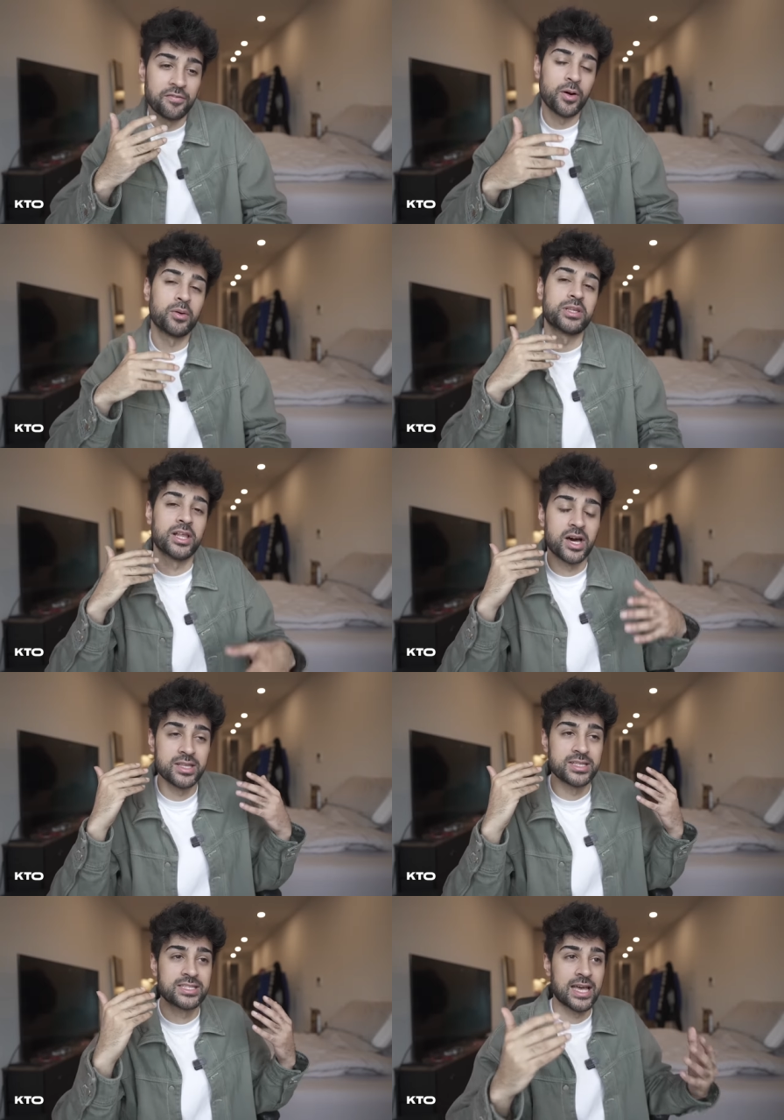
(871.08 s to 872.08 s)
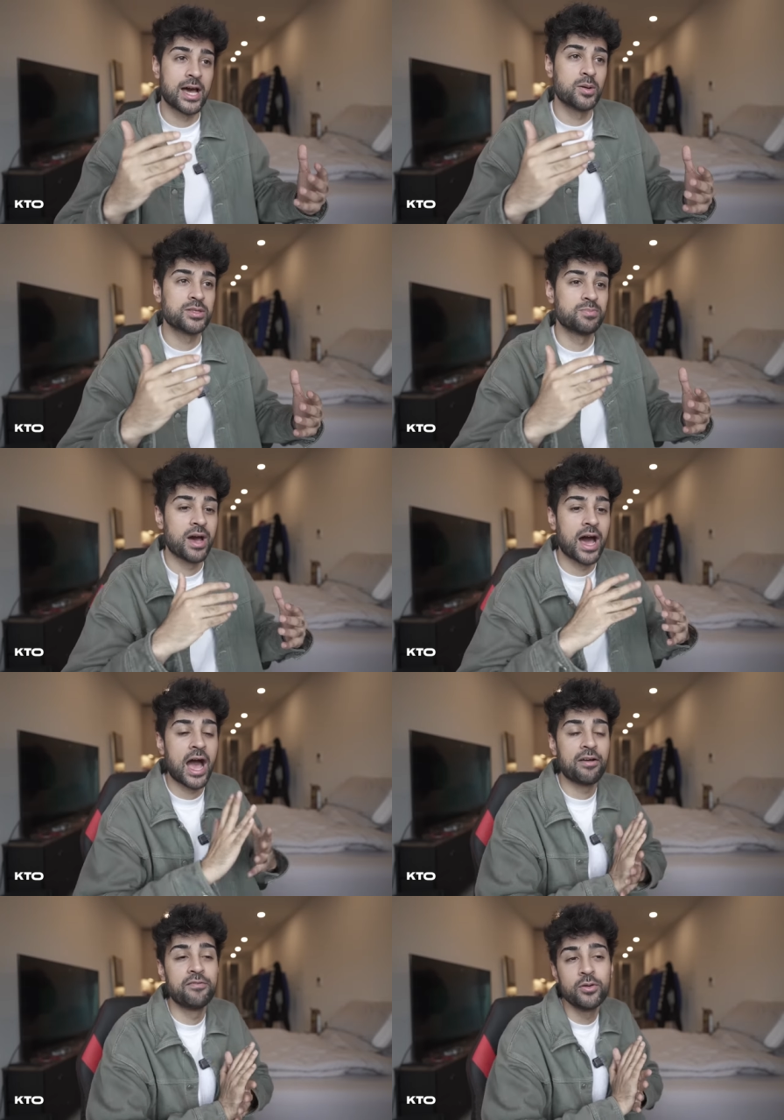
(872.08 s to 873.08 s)
I fuck with a lot of the sounds, but
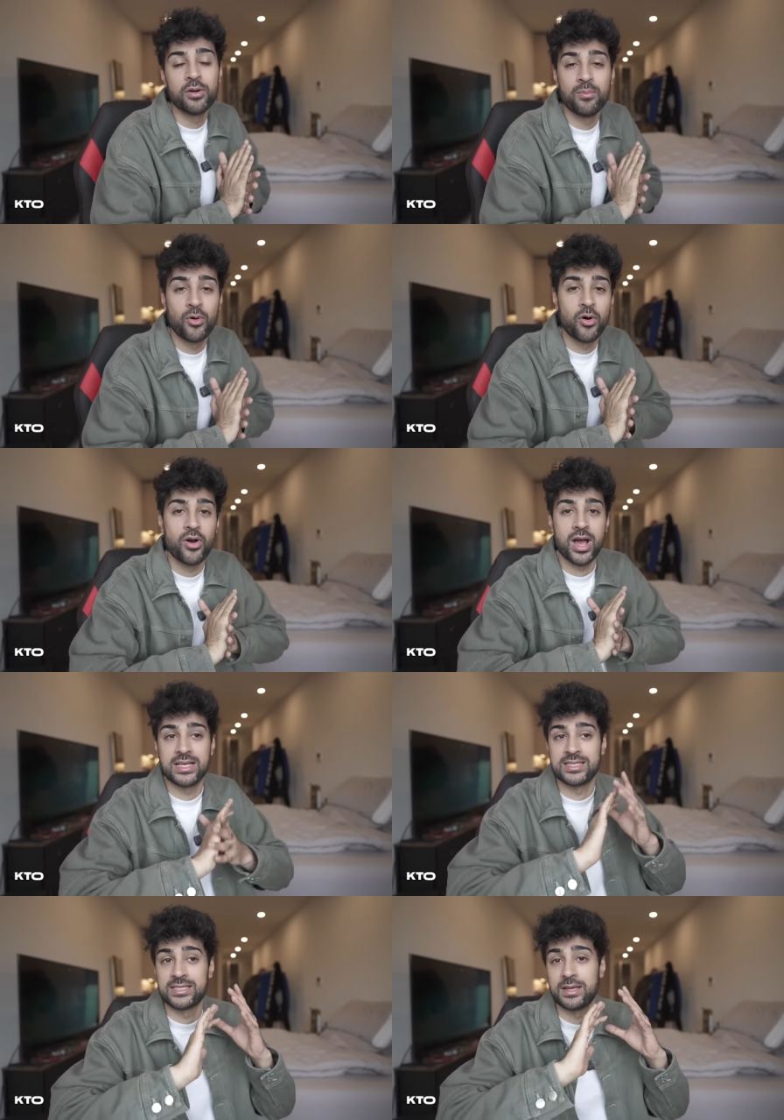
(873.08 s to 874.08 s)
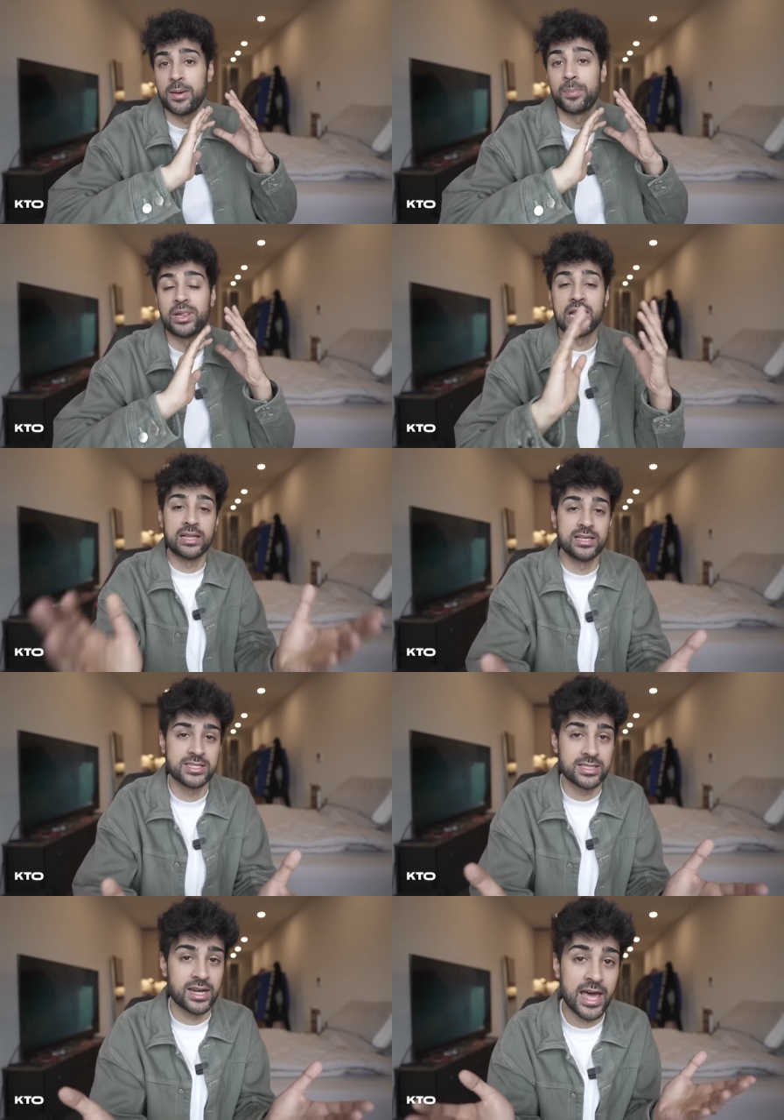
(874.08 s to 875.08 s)
I view it more as a
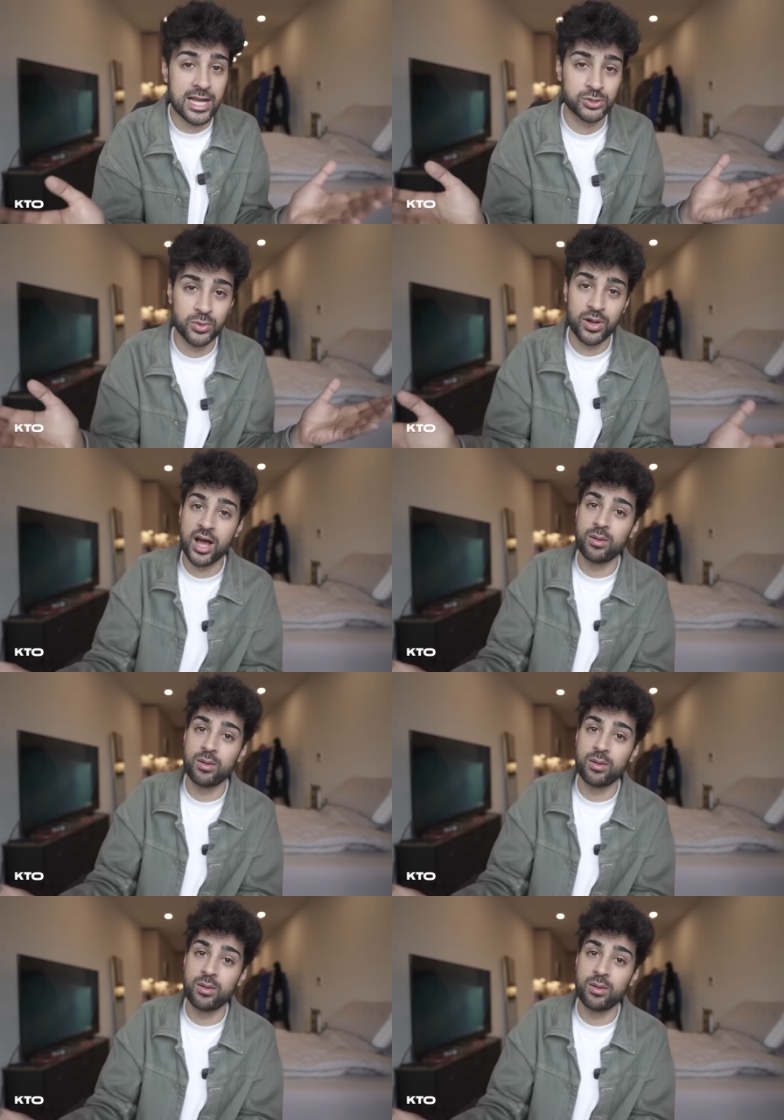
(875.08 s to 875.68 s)
playlist than an actual